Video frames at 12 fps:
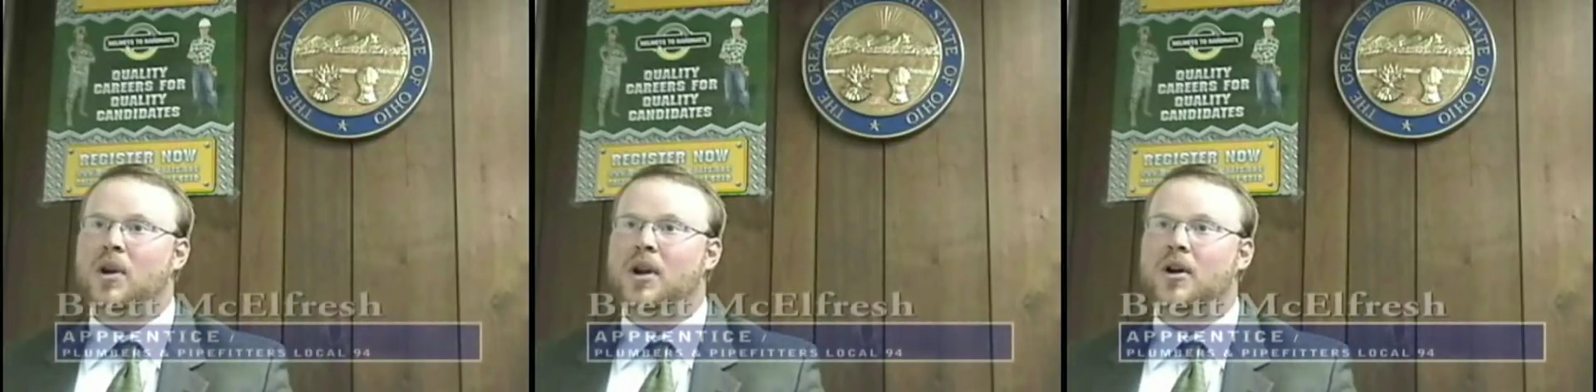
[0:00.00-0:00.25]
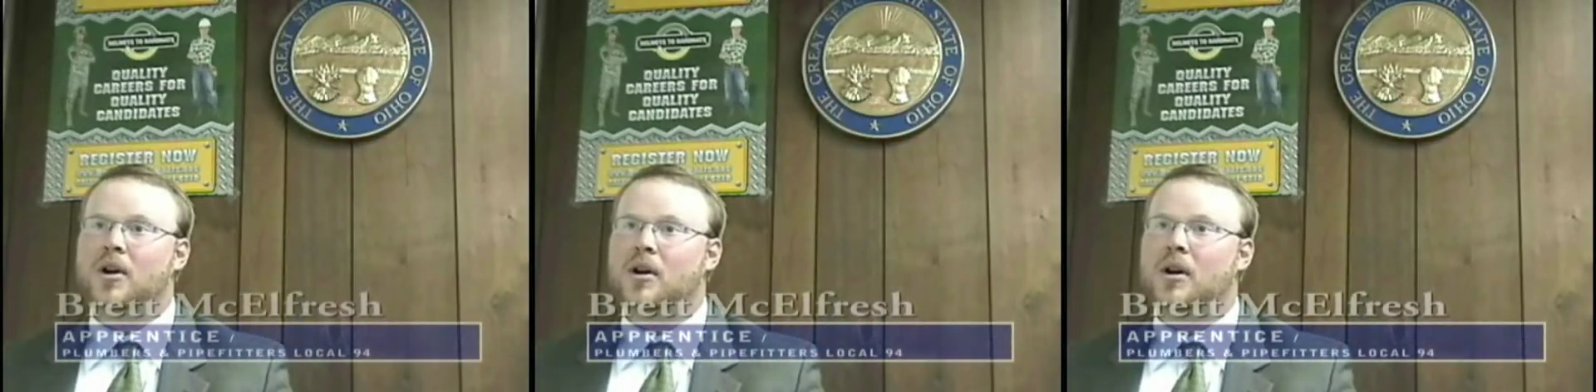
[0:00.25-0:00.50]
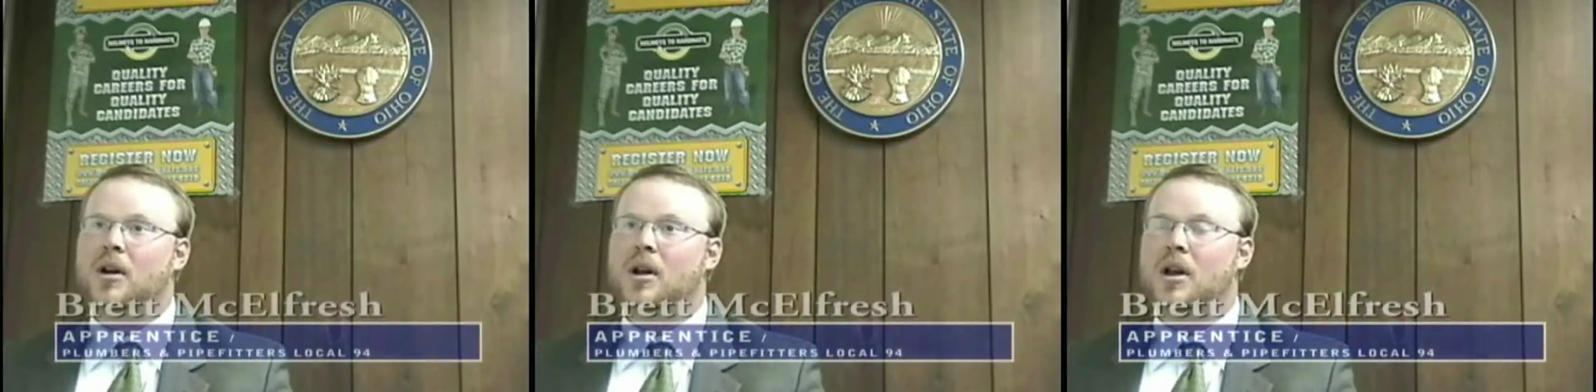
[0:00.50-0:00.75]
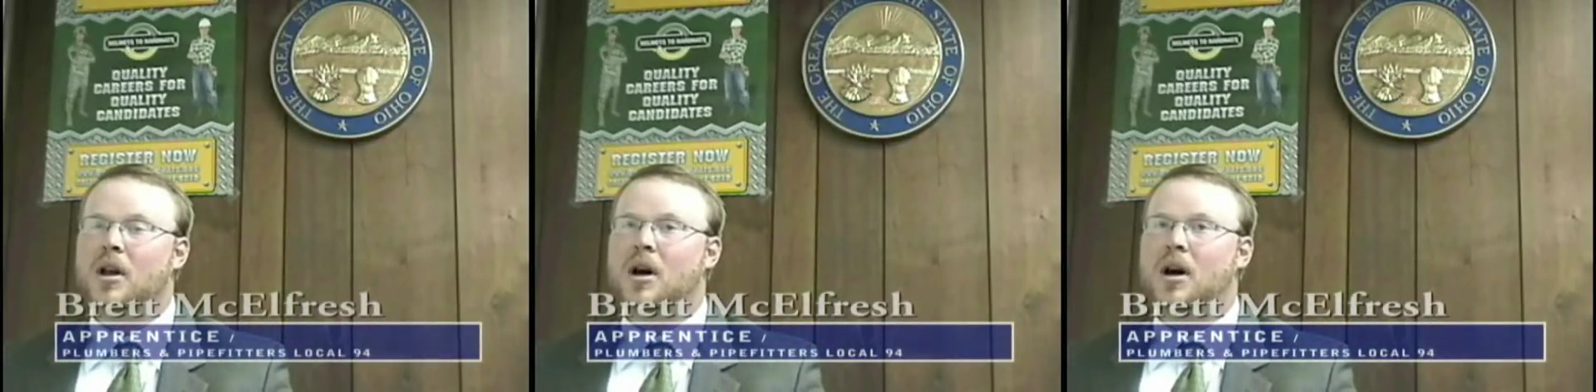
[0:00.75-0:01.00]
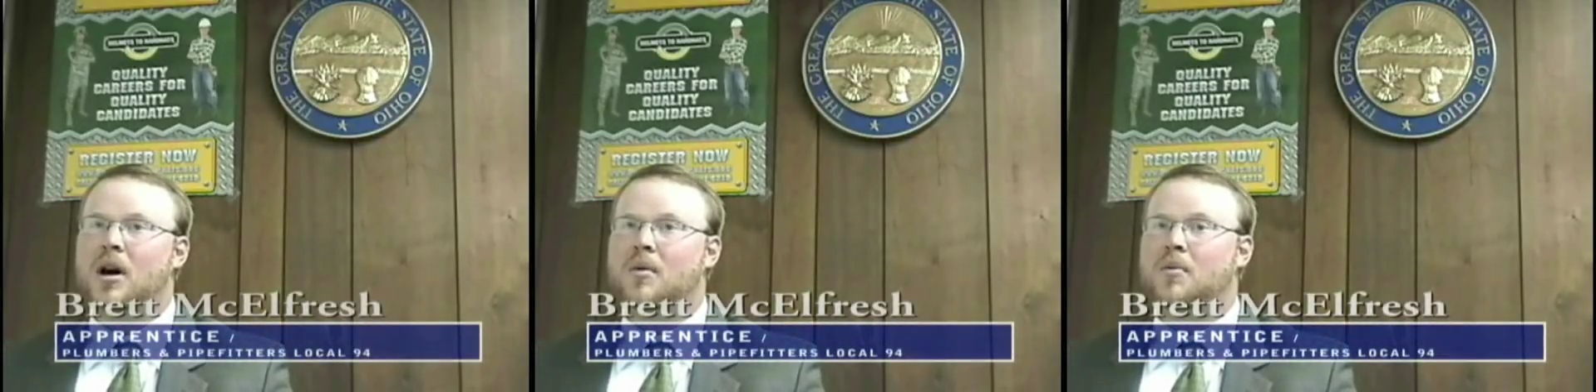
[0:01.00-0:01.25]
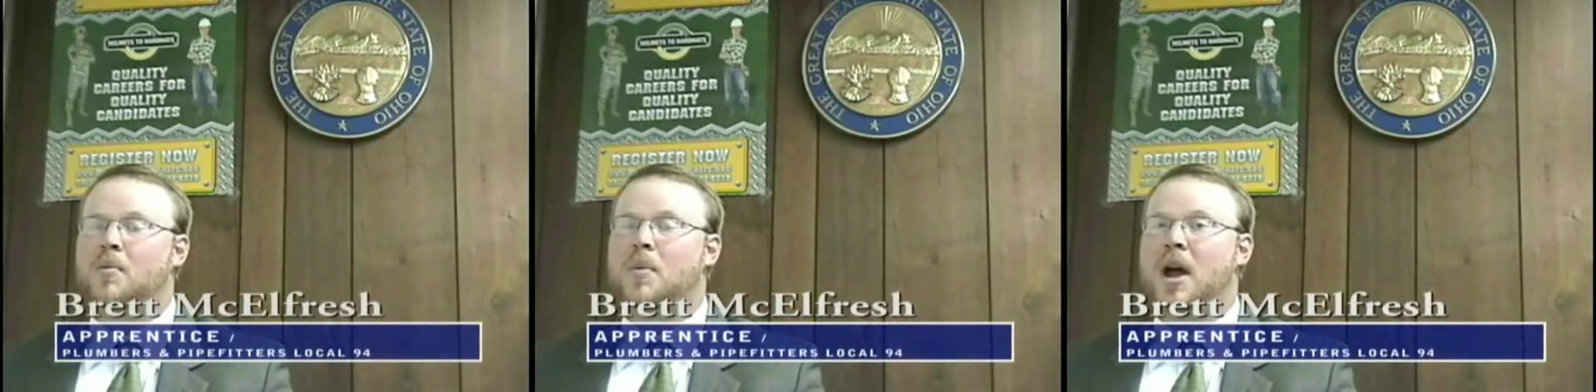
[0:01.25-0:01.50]
here
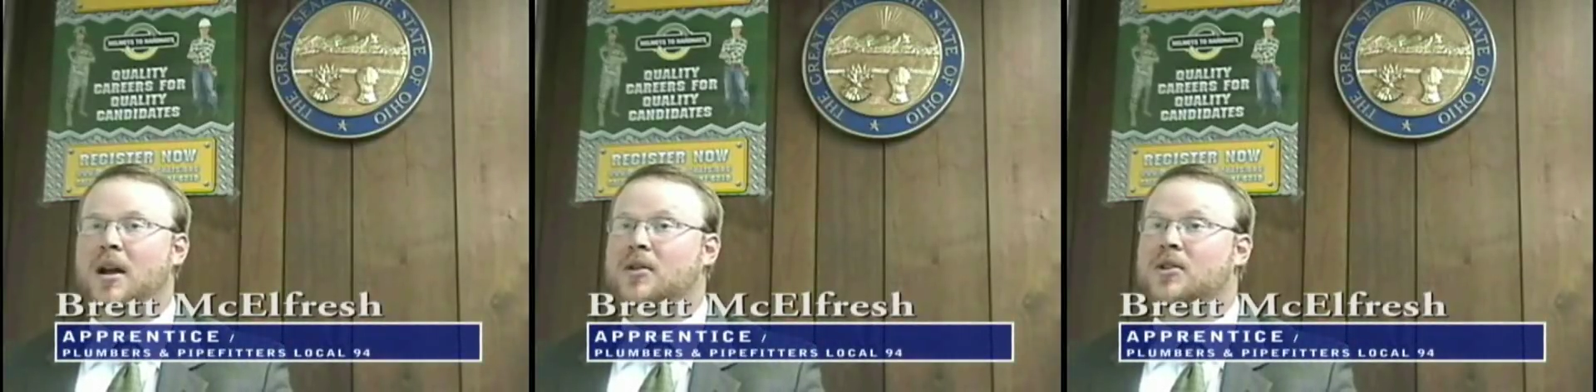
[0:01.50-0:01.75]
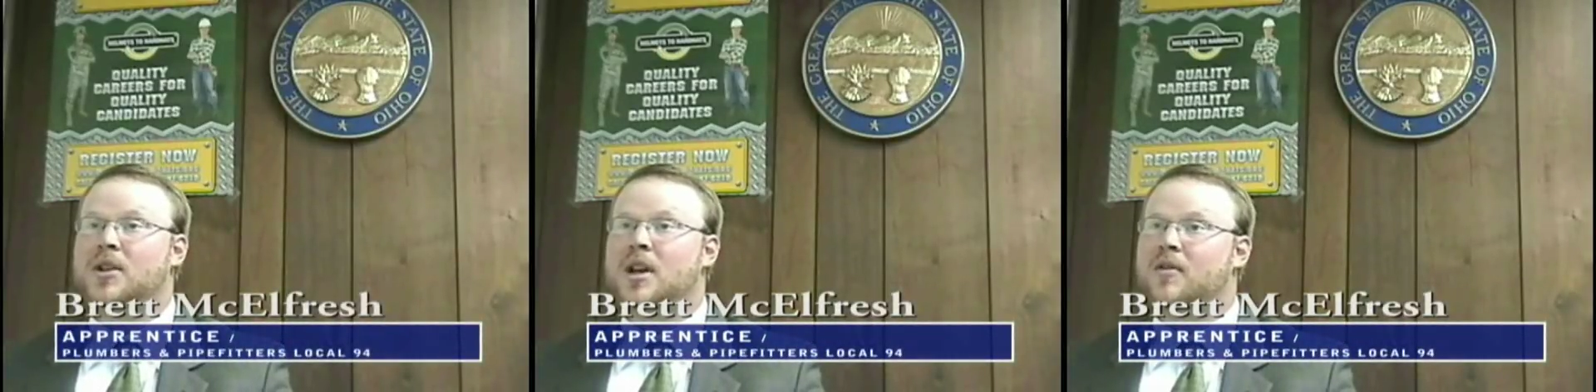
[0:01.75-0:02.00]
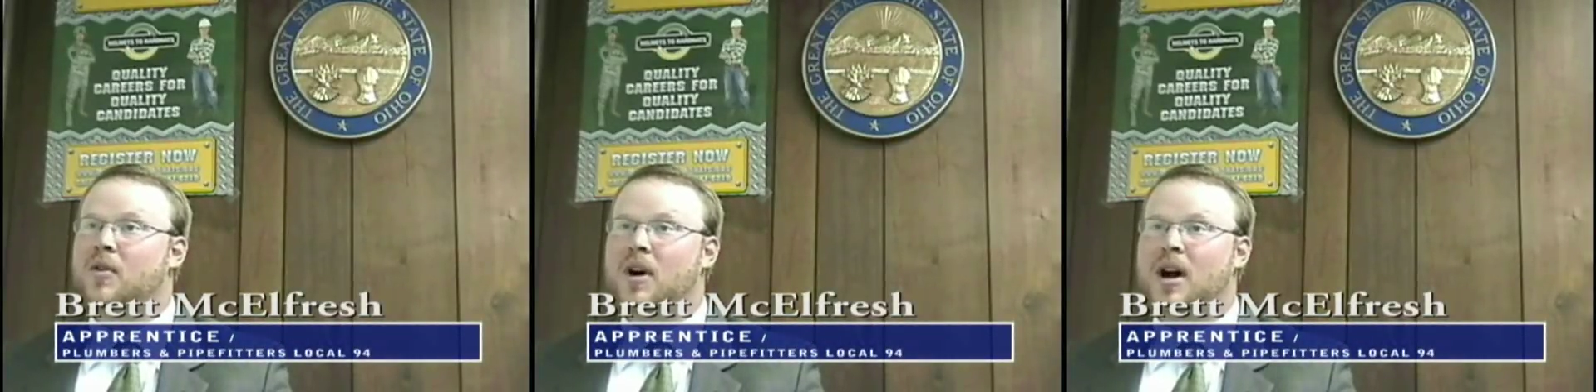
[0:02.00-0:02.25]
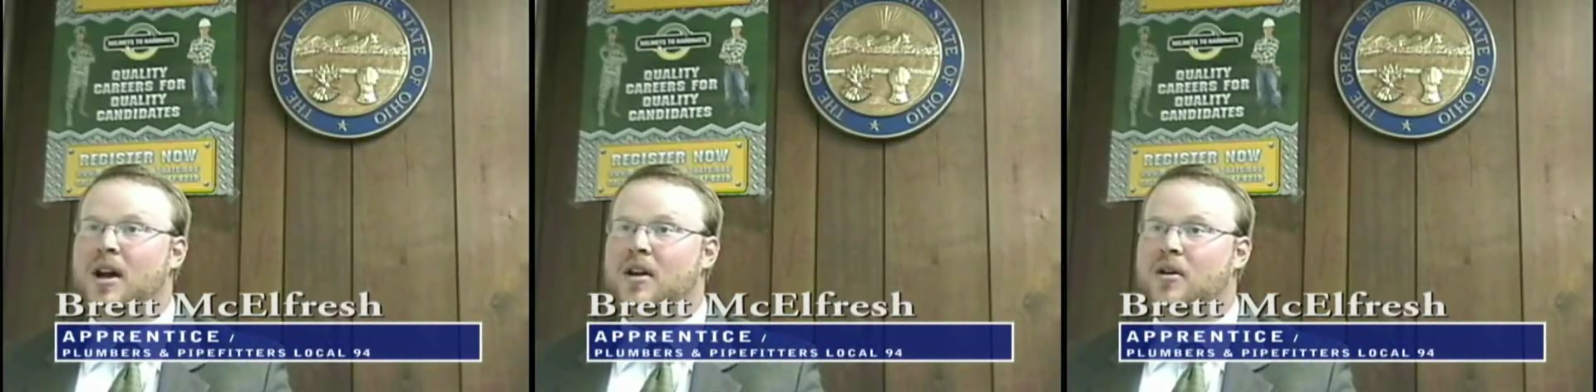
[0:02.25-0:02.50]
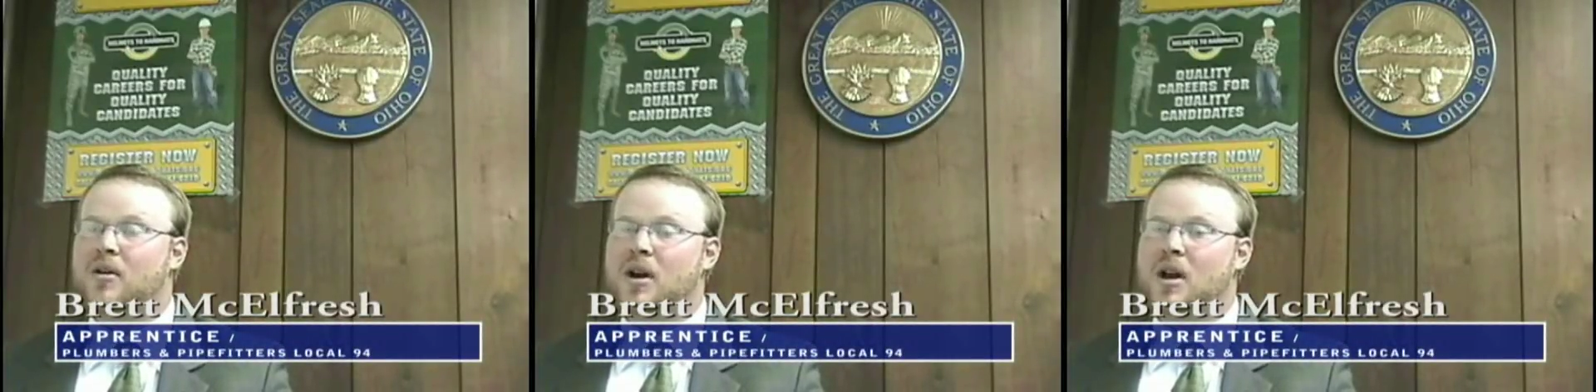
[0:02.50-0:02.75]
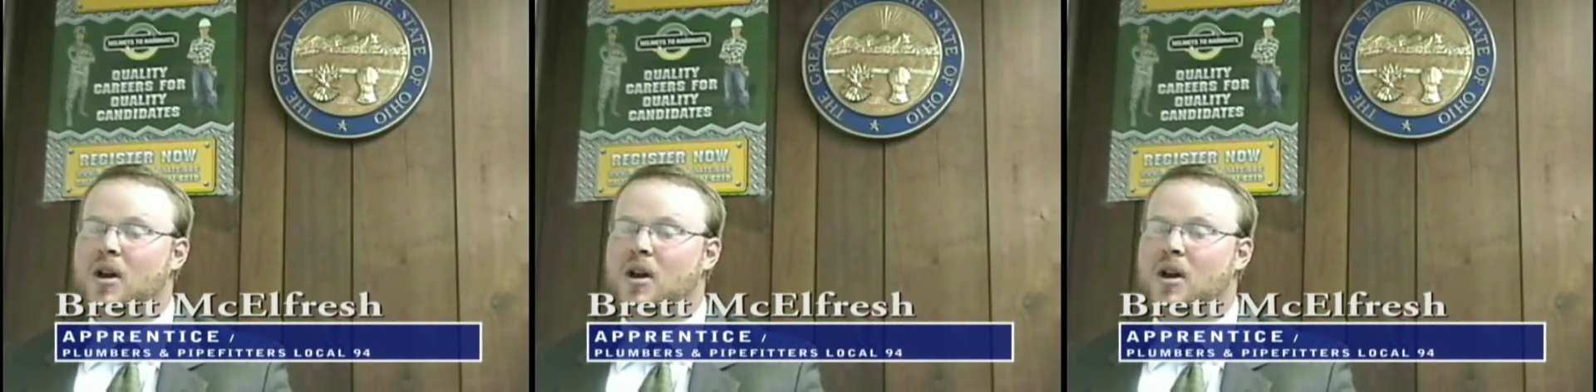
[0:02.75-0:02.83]
back in the state of Ohio.